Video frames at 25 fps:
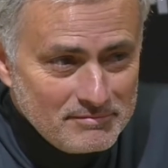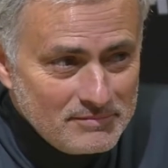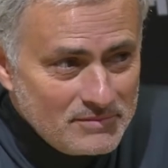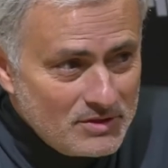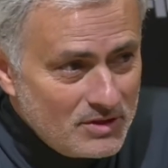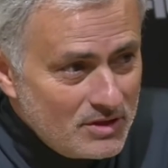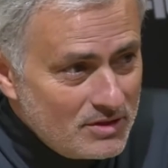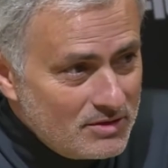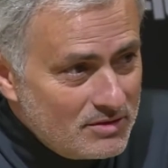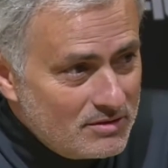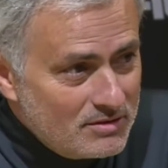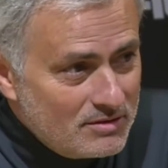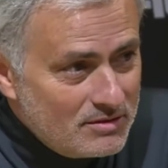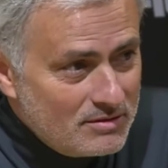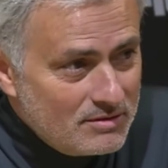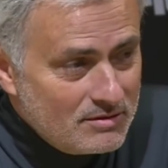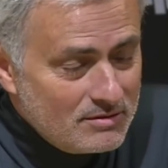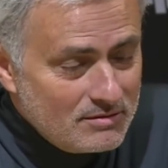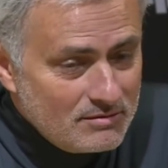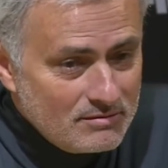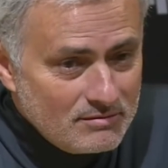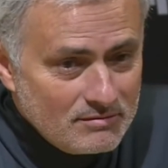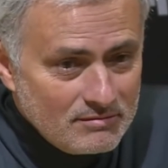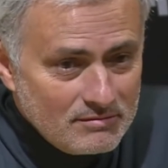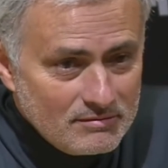
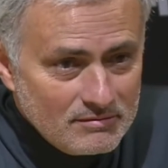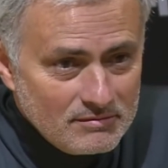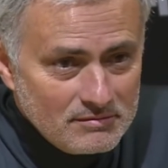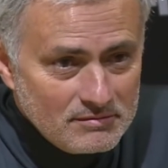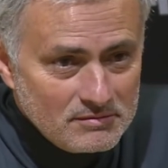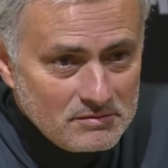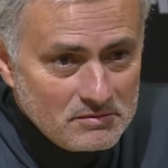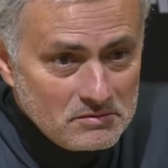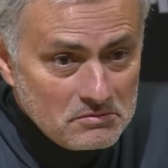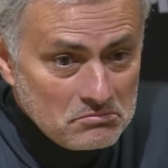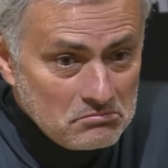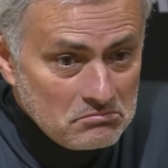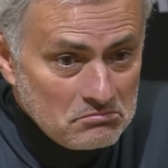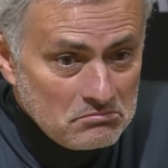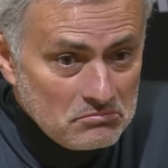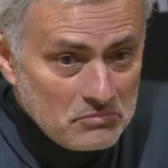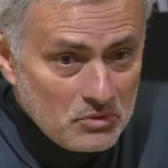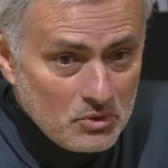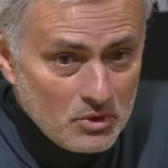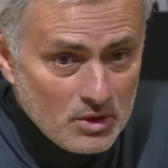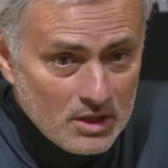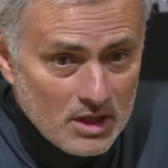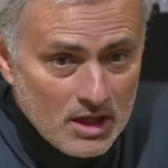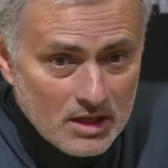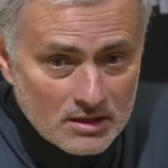just
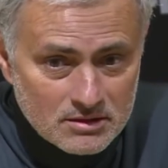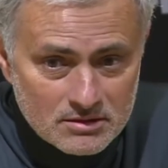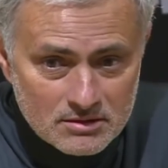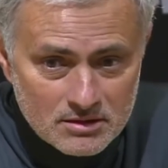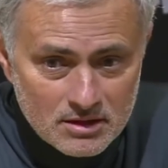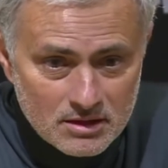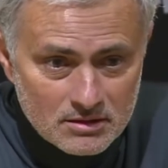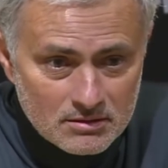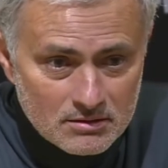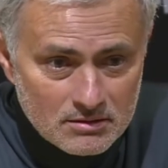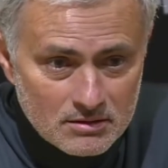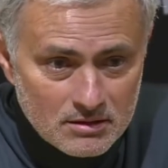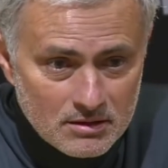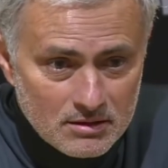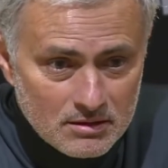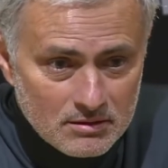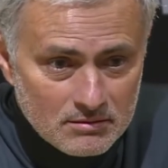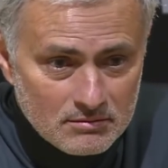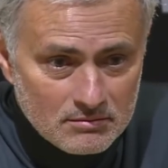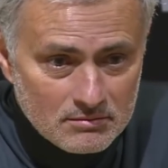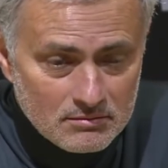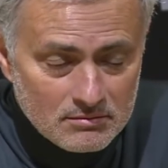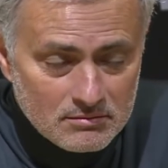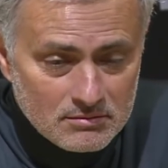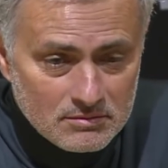relaxed and uh,